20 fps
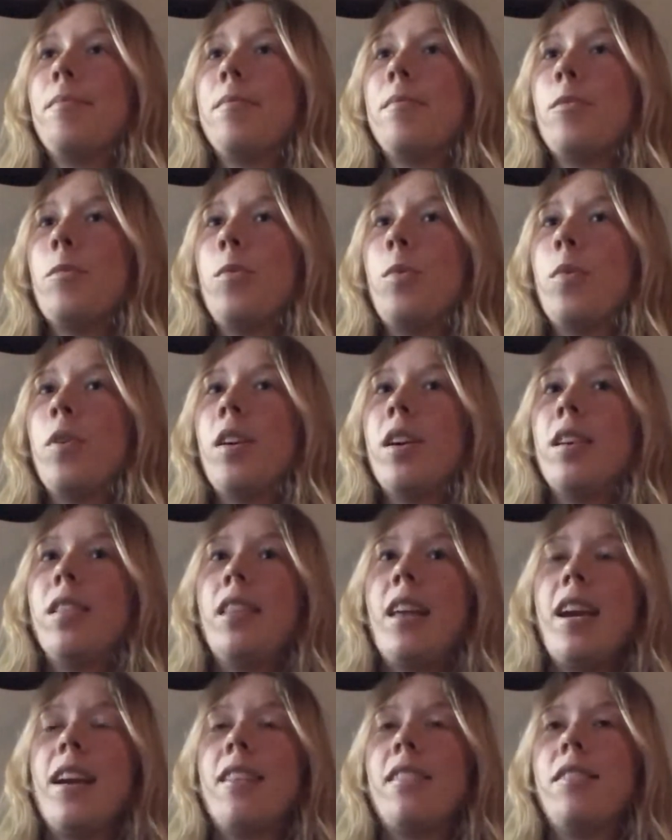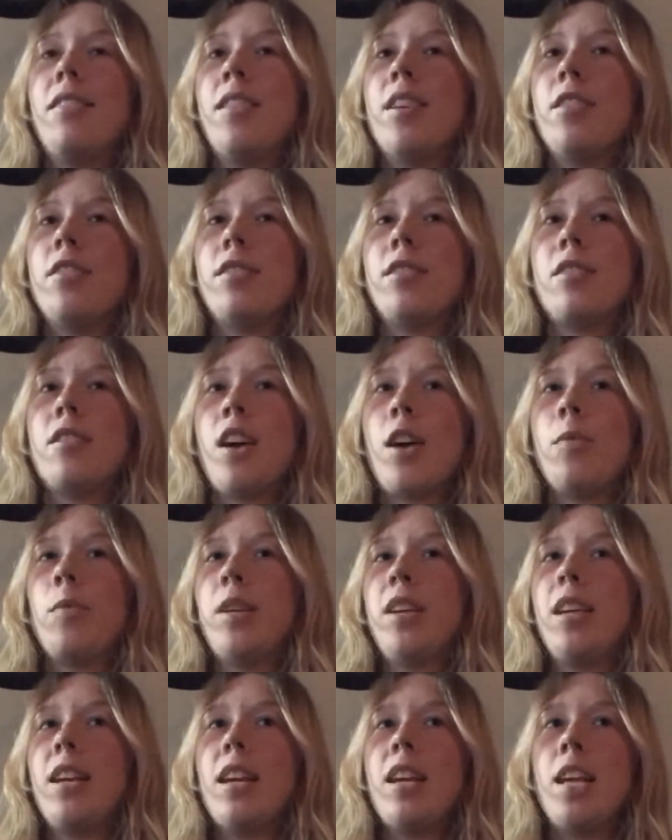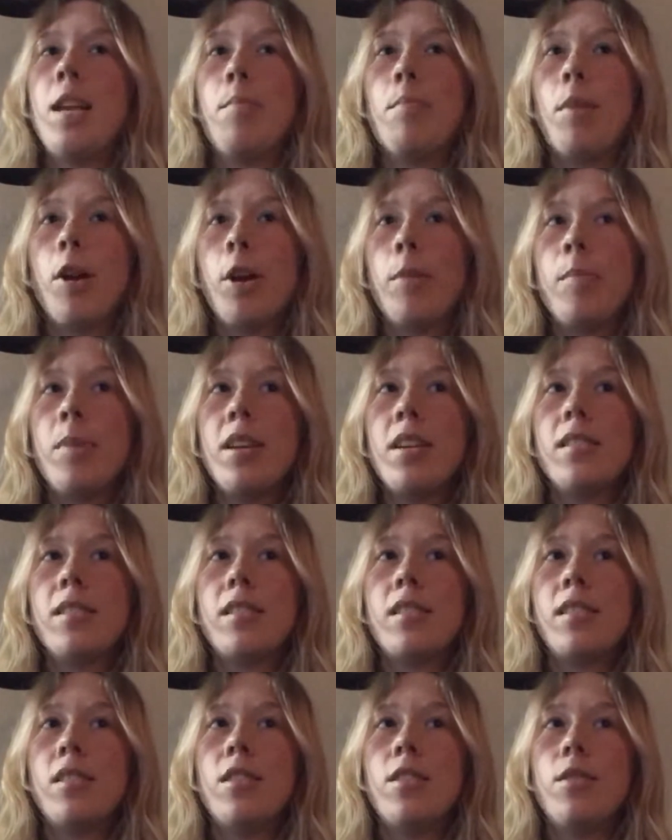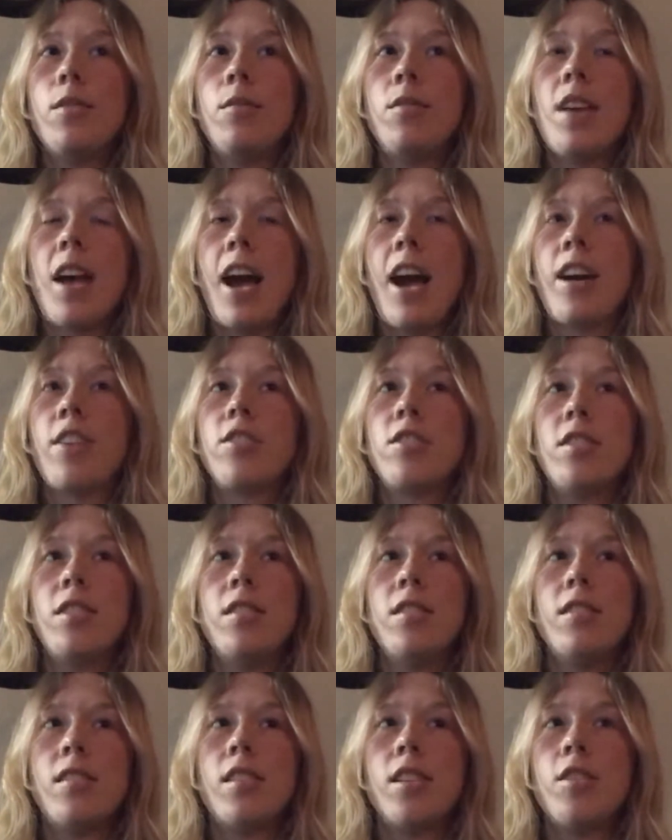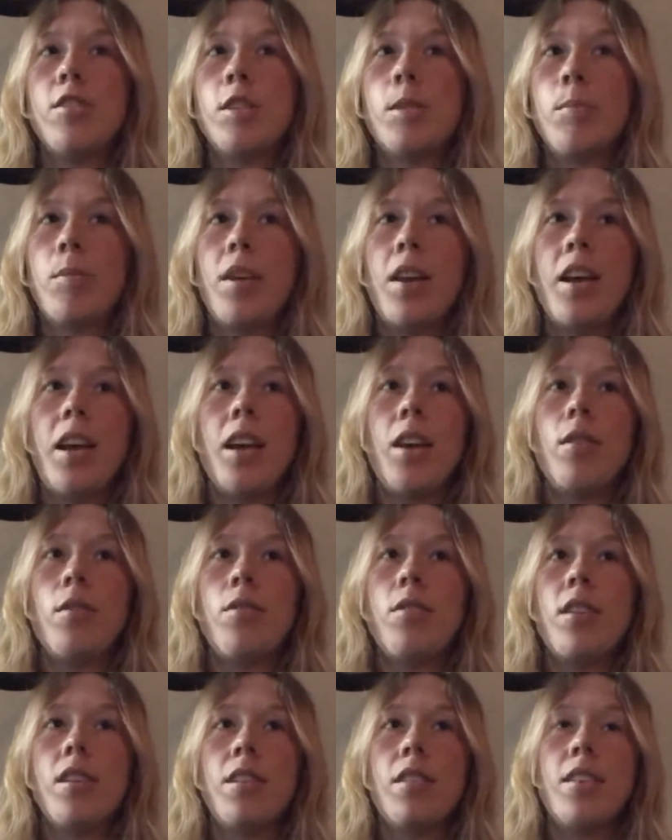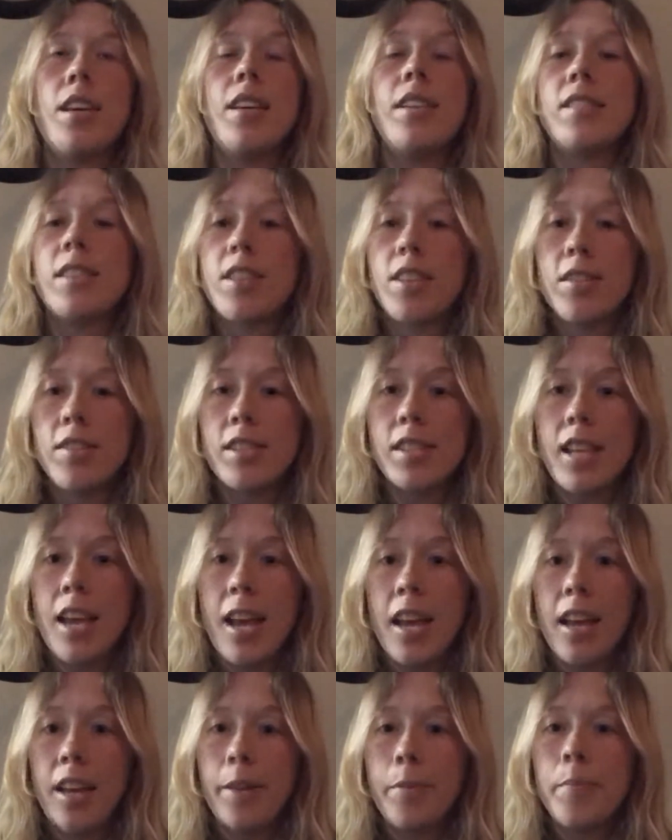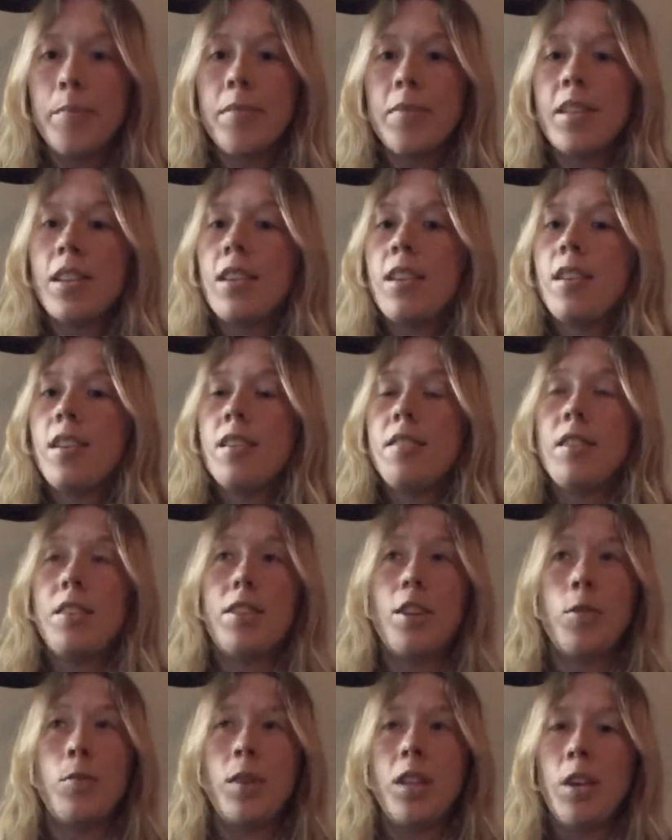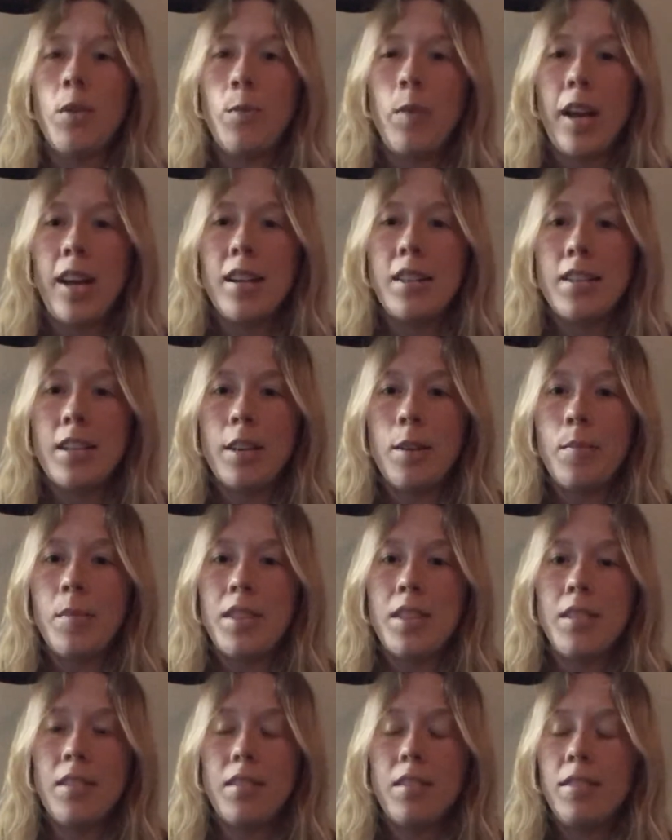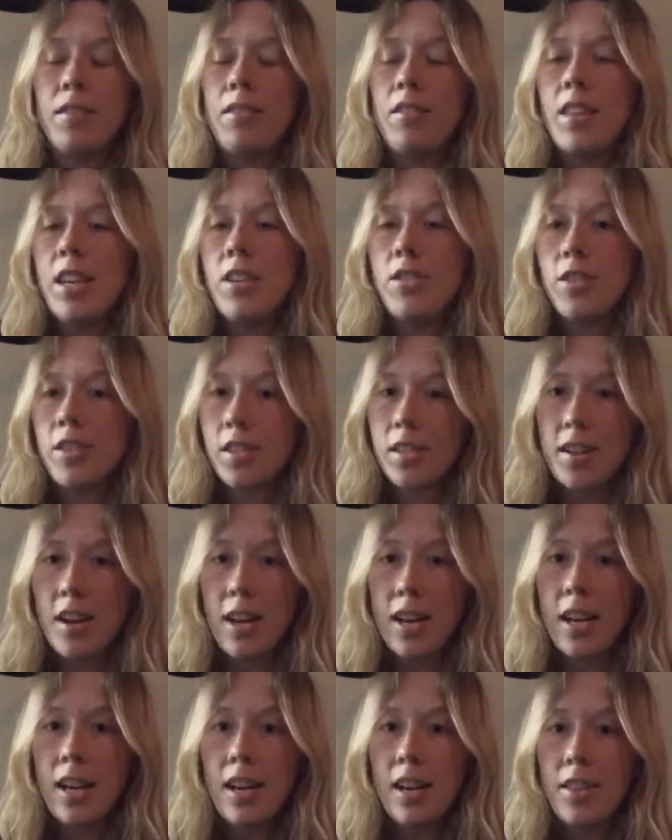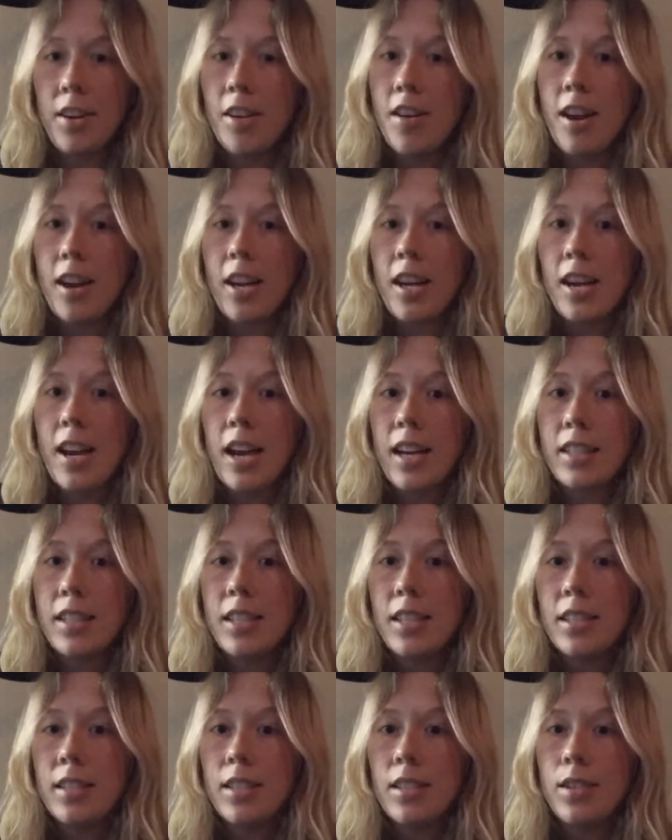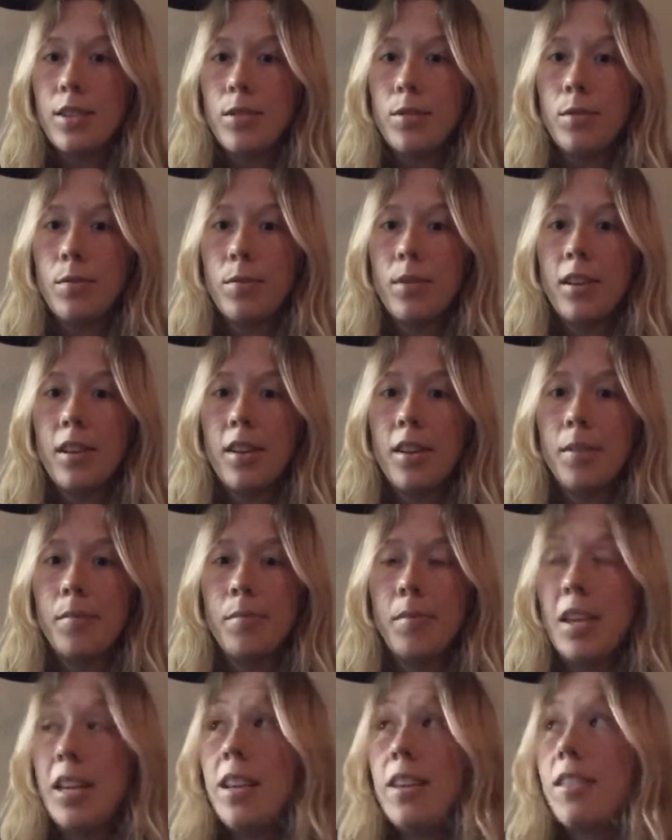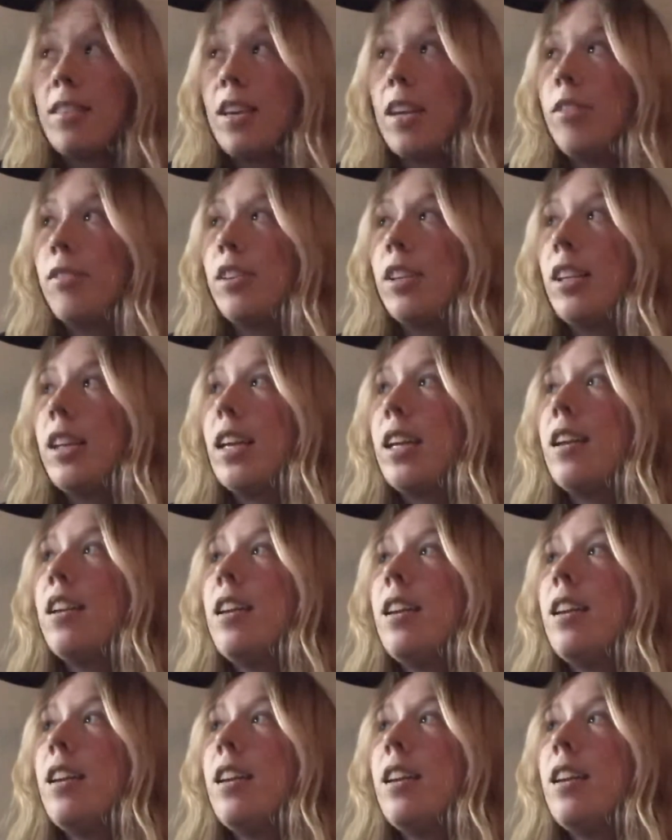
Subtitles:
or like there's not really any purpose to the actions they're displaying or the things that they're saying, that they're really random and they're just they're not connected to anything really.